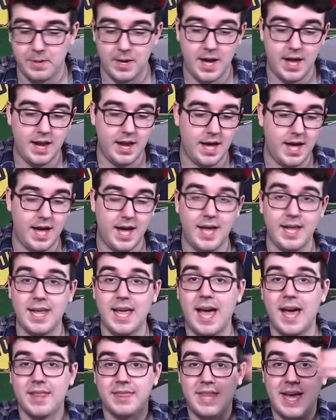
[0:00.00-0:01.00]
But
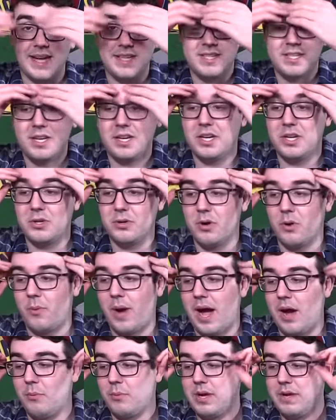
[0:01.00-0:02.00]
yeah, that's gonna do it.
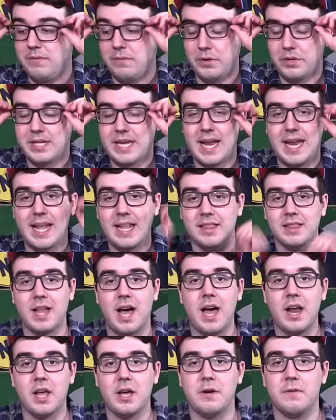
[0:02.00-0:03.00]
Wow, we have looked at a
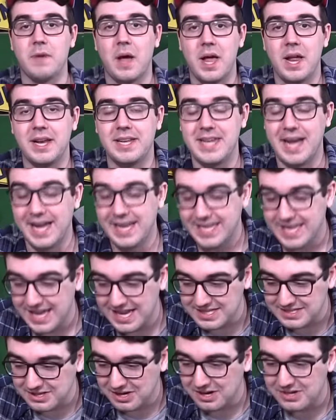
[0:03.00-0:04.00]
lot of
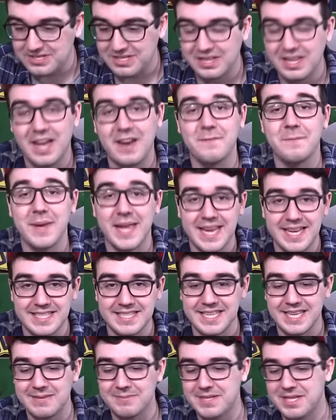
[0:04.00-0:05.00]
diecast cars, a lot of paint
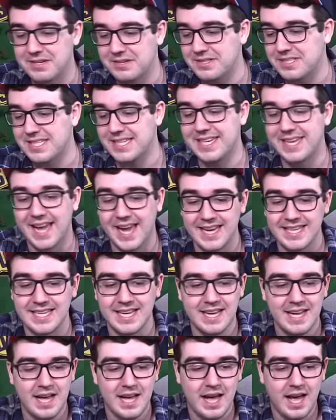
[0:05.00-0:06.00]
schemes here tonight.
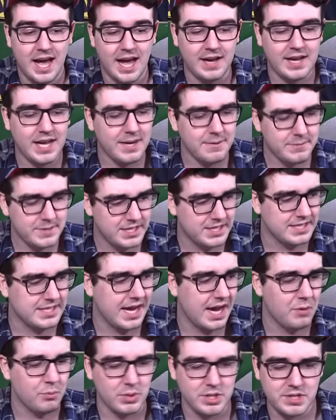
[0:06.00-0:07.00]
I gotta
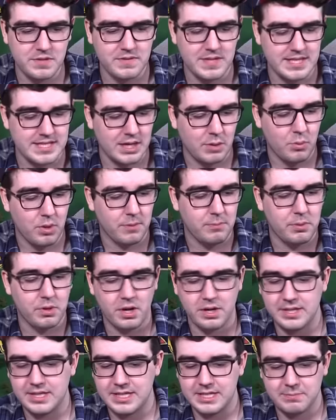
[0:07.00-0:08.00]
decide which of these I wanna put
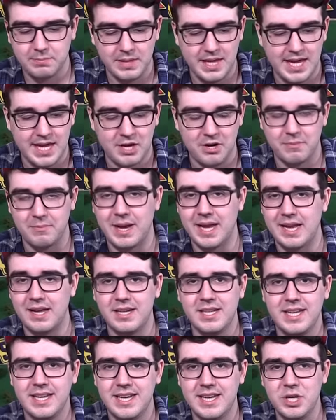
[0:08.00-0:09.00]
on display here in my
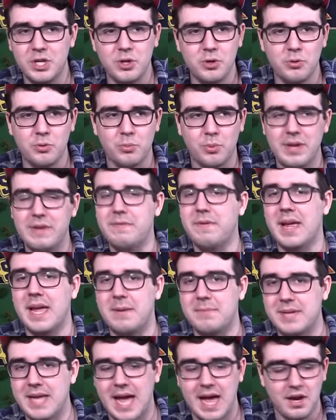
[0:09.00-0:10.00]
new
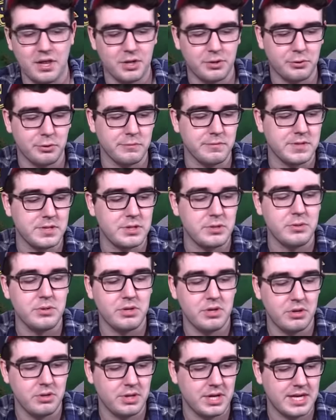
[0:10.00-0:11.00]
revamped Out of the Groove
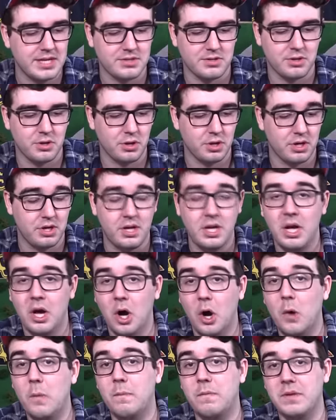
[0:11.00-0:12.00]
studio you guys are gonna
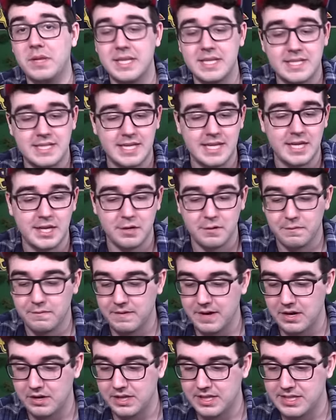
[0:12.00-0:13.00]
hopefully see here
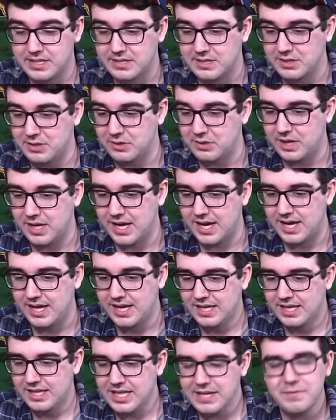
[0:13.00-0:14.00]
fairly soon.
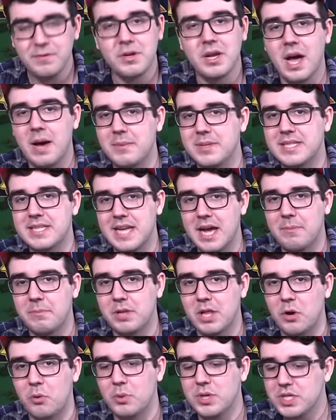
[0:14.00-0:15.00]
Leave your comments down
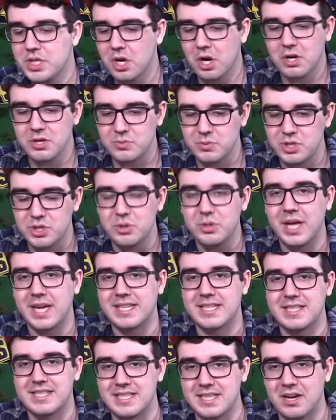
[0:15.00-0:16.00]
below. Which cars would you like
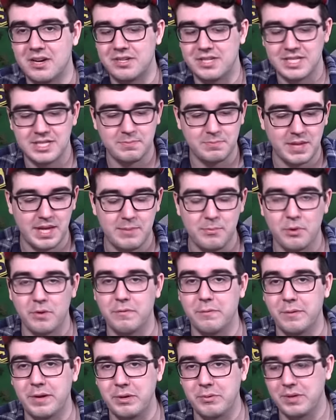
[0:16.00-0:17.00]
to see on display more
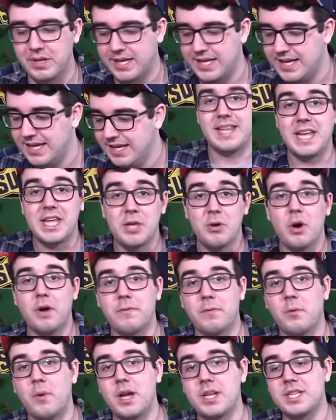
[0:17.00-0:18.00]
frequently? Thank you all
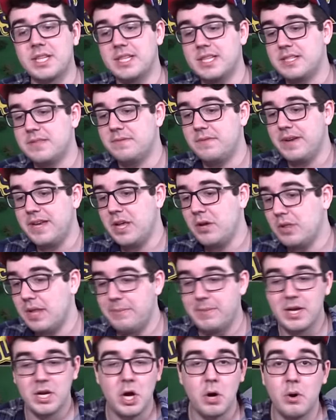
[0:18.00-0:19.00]
for watching this video.
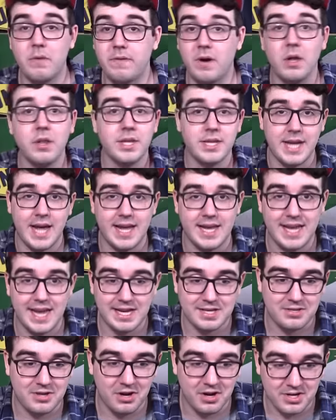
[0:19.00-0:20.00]
Let me know of all the
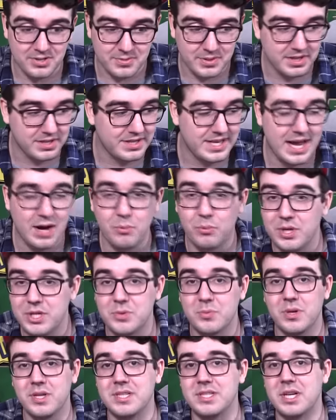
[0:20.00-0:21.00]
diecast cars we looked at,
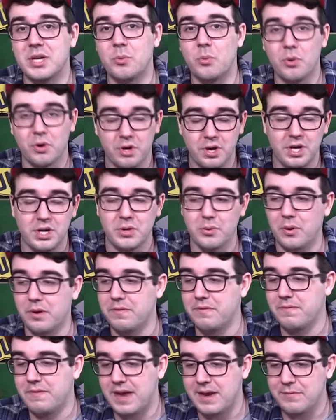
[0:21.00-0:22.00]
which ones were your
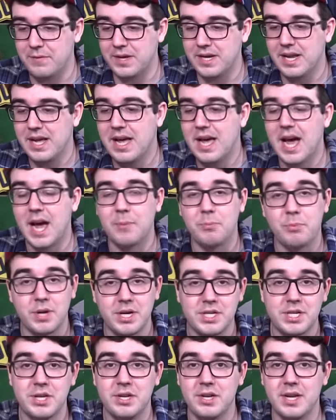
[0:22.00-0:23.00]
favorite. I
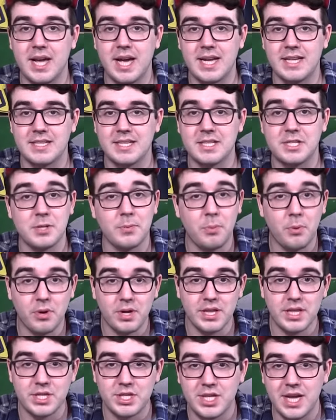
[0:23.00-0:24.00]
appreciate you guys
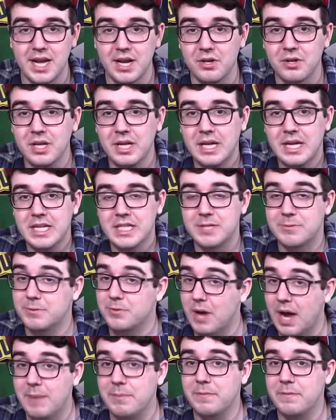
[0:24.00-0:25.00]
supporting the channel.
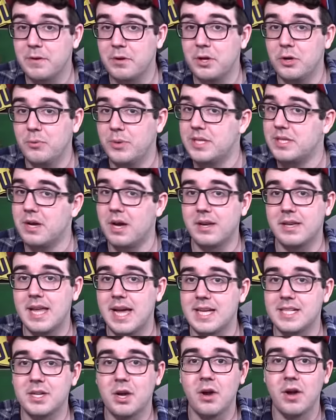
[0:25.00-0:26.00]
Subscribe if you're new. We talk
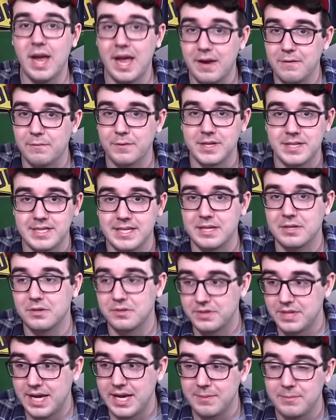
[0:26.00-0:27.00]
NASCAR every single
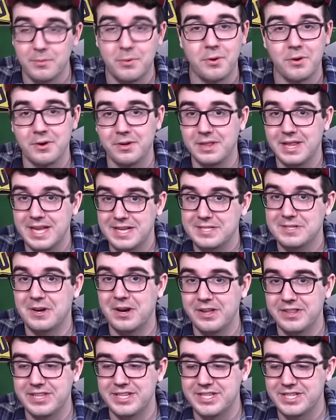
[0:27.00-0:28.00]
day, more or less,
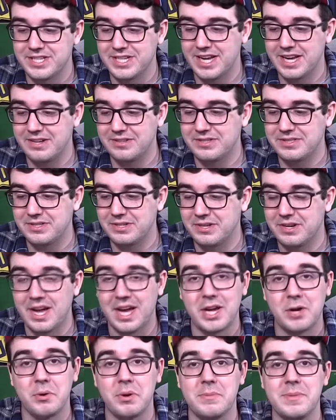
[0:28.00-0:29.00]
on this channel, so you're
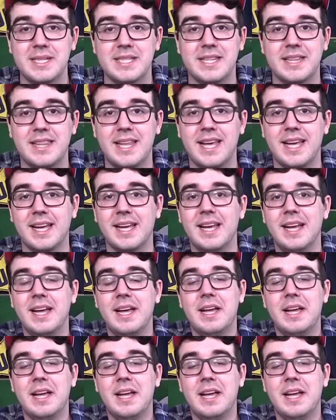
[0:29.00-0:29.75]
not gonna miss a thing.